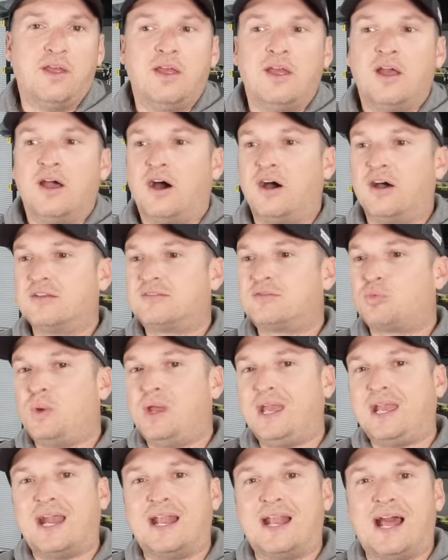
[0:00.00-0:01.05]
Us
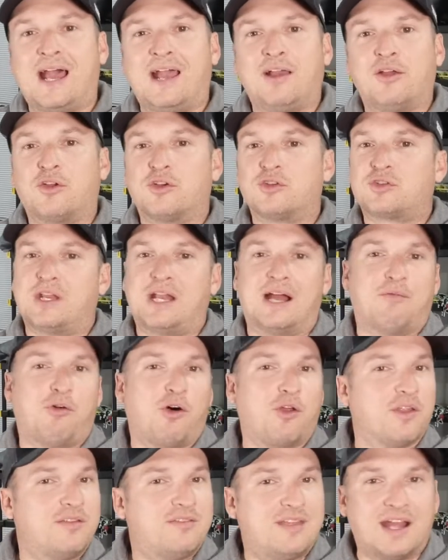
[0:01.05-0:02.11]
weekend anglers can have
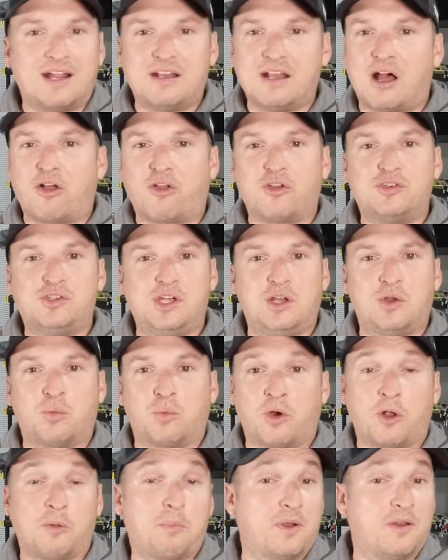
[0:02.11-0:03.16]
all the technology in the
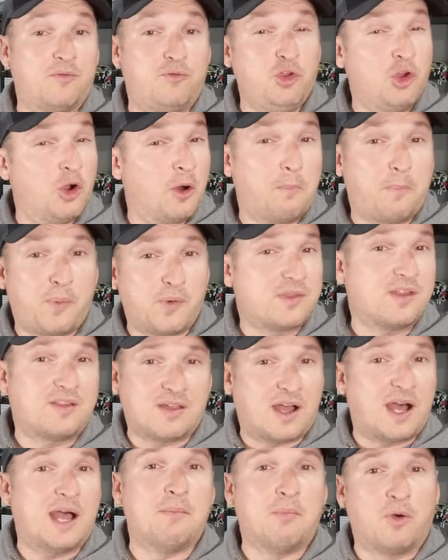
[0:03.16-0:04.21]
world, but if you don't put the
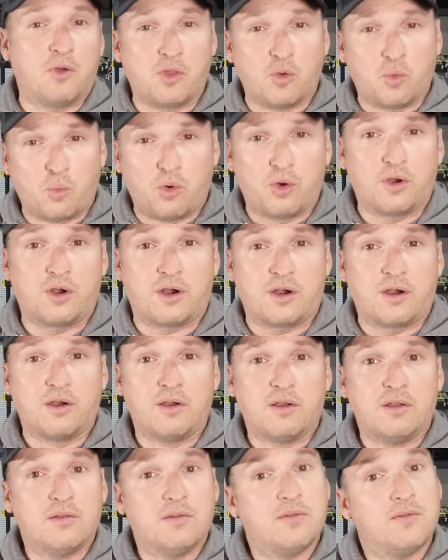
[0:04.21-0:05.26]
time on the water,
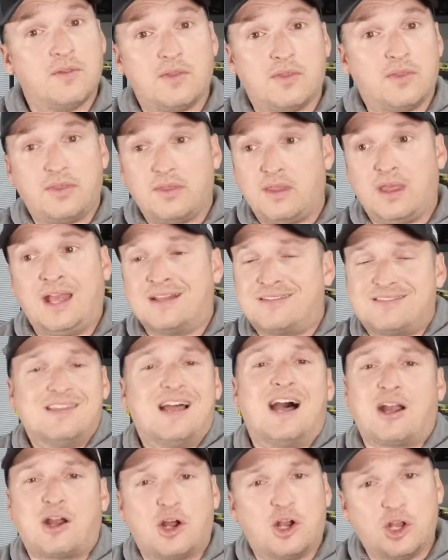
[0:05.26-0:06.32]
it's
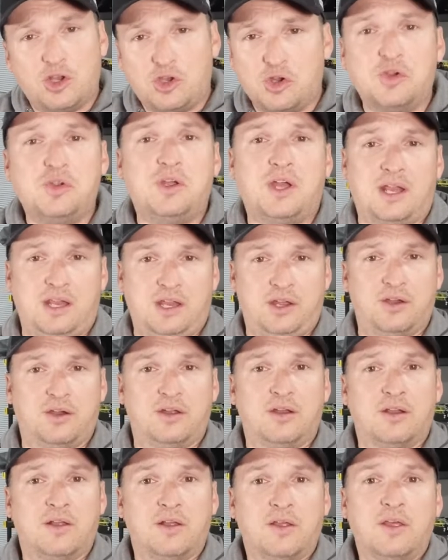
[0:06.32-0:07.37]
not going to do you any good.